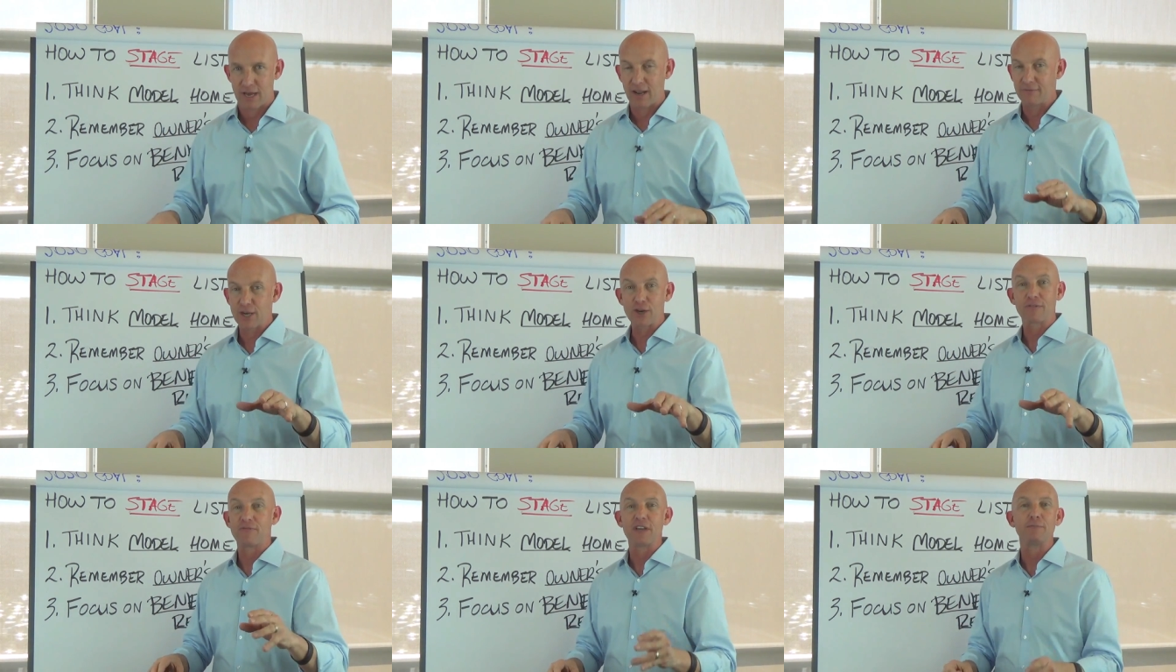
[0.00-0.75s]
I'd love to hear
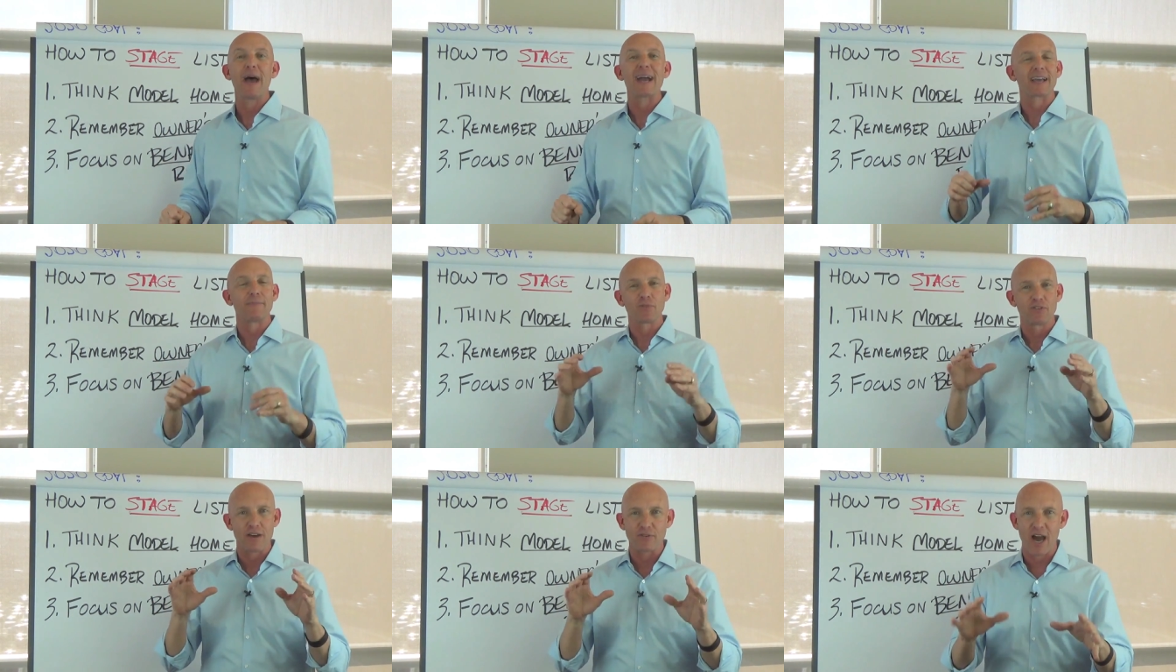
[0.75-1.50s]
your feedback.
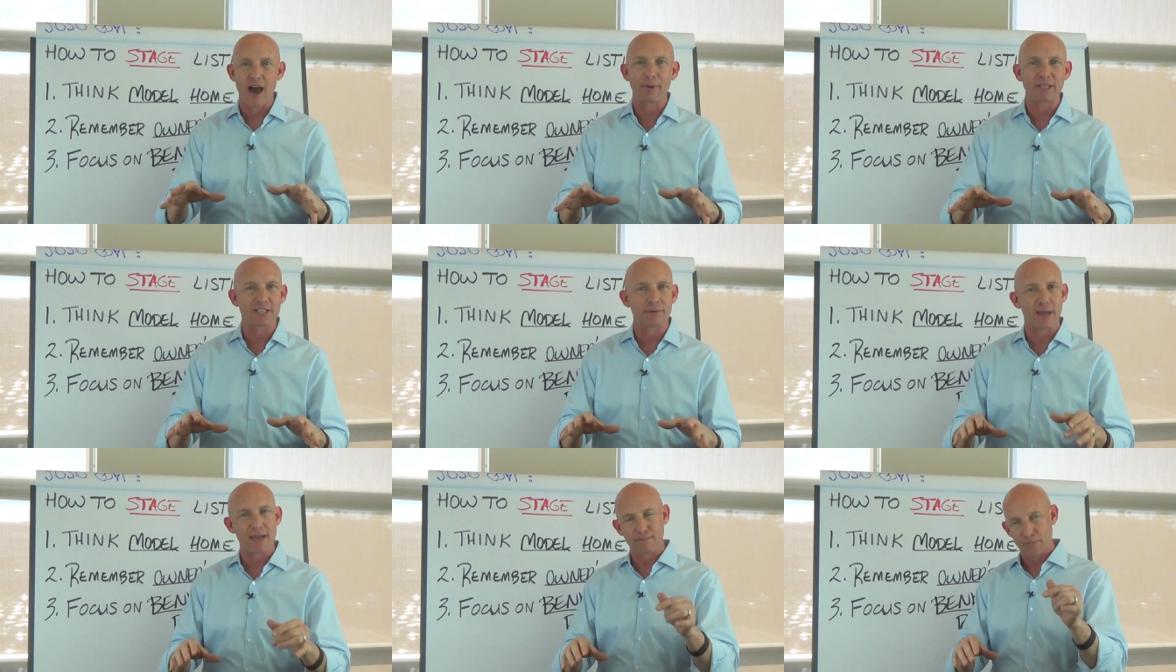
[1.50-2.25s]
If you have comments to
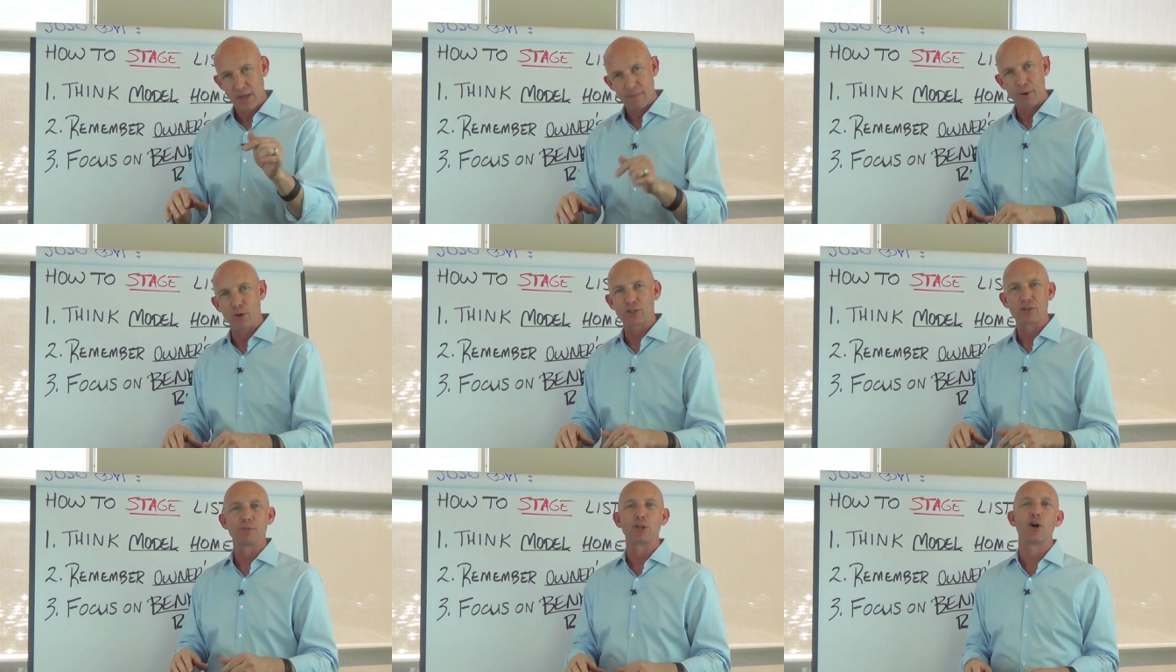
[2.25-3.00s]
make,
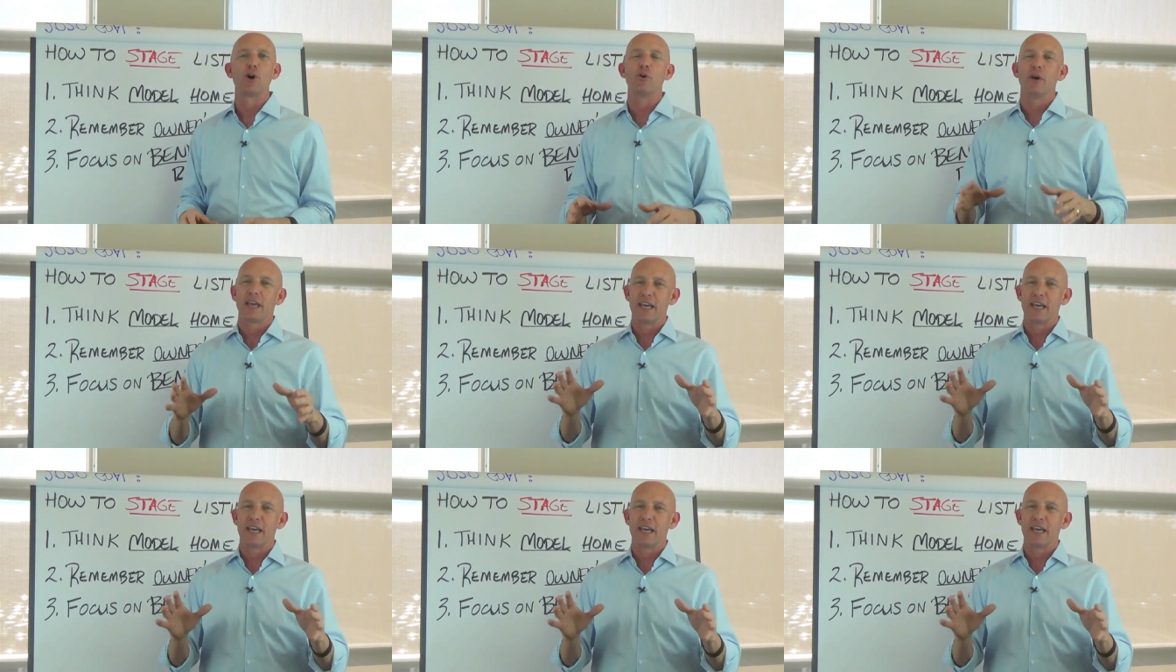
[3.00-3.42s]
post them below.